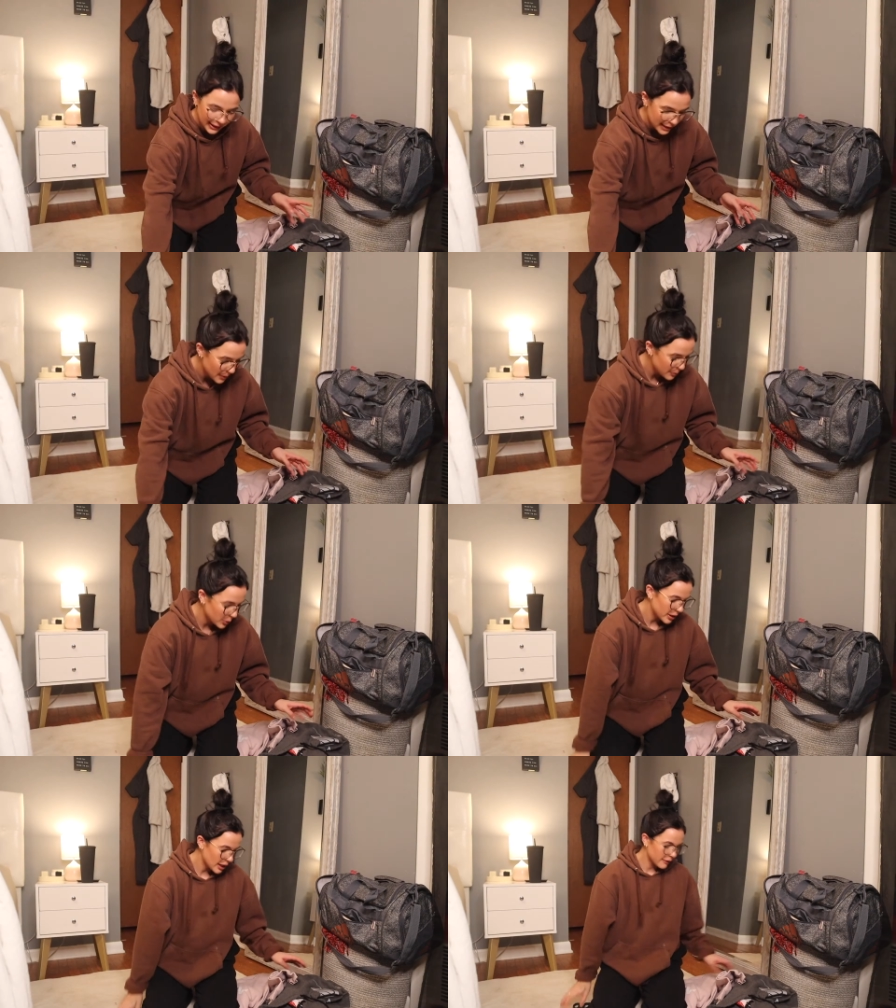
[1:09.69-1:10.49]
I came up
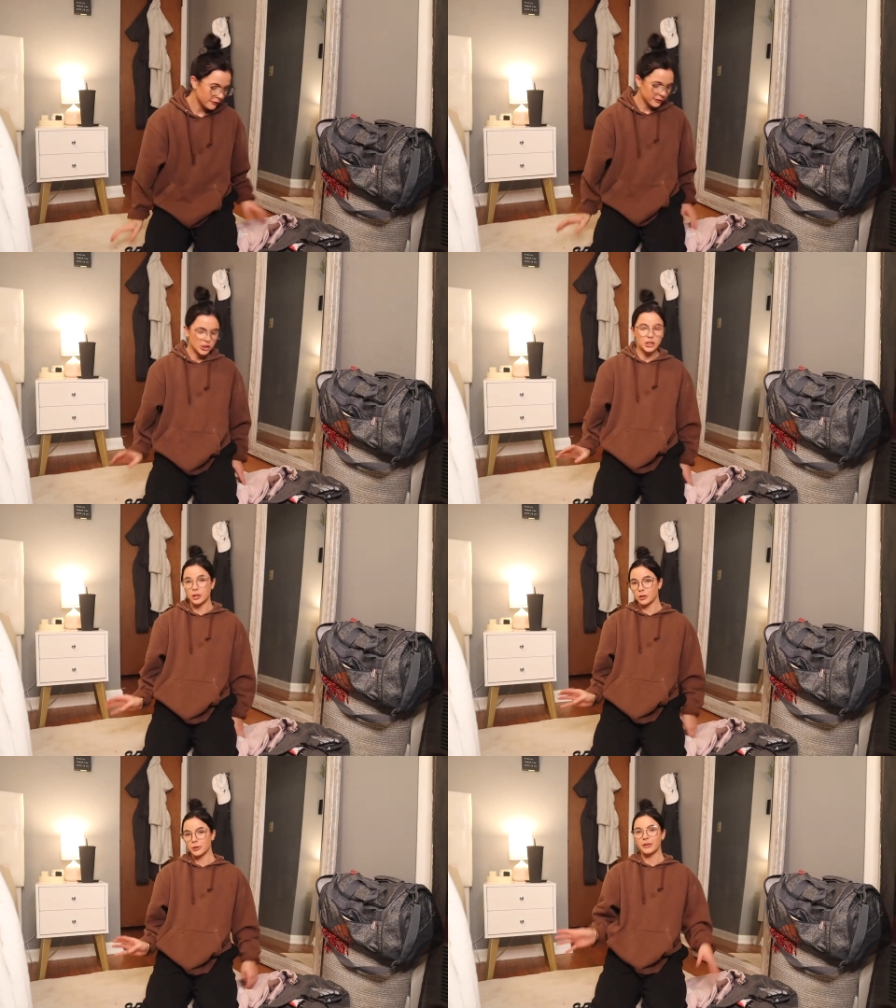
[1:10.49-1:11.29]
with a
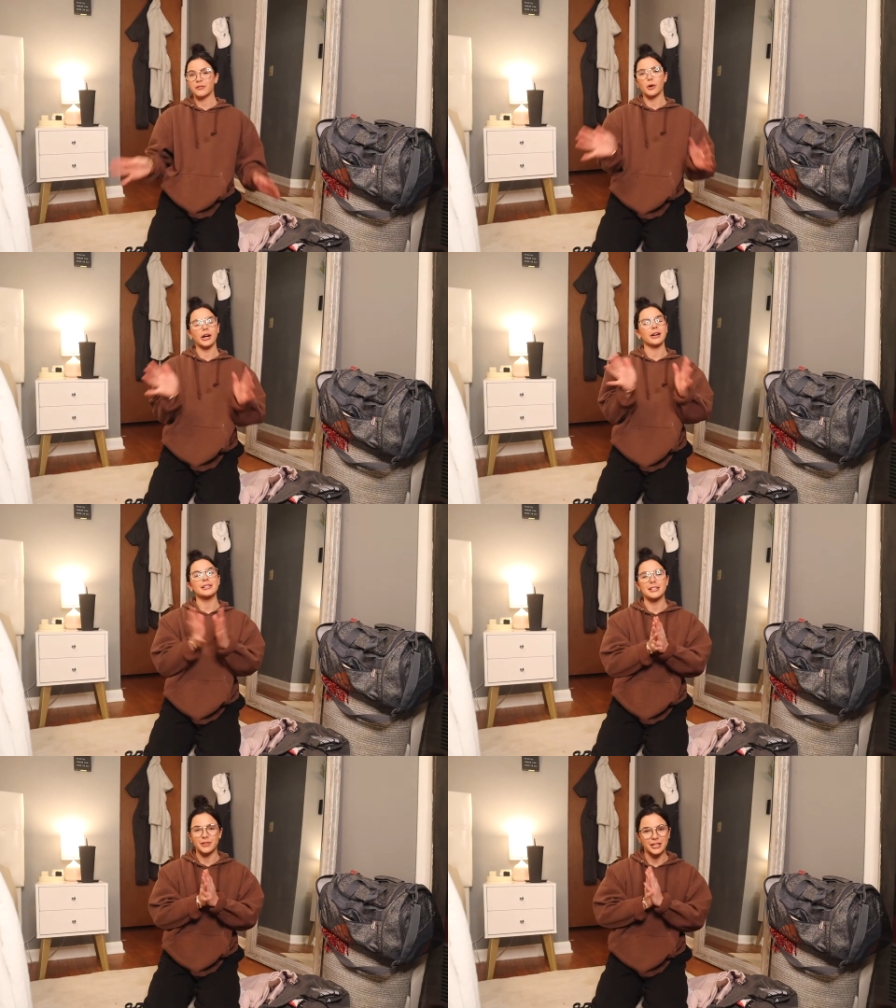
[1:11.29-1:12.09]
few for
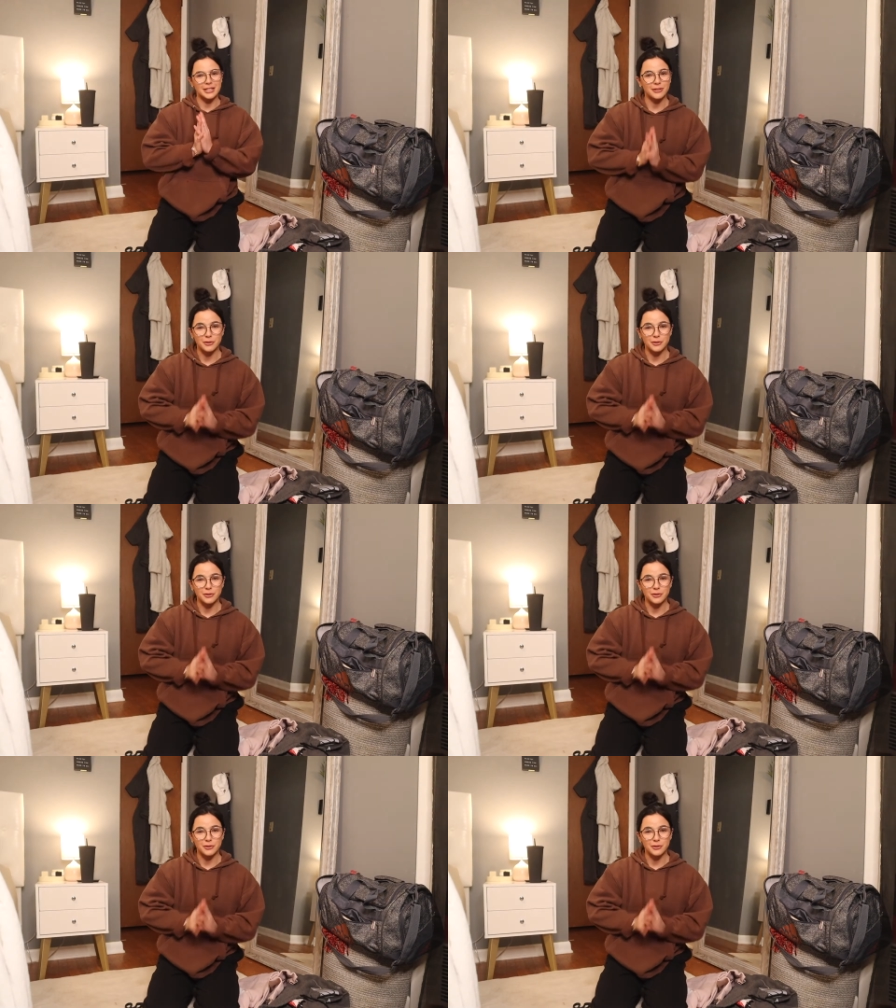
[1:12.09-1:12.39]
different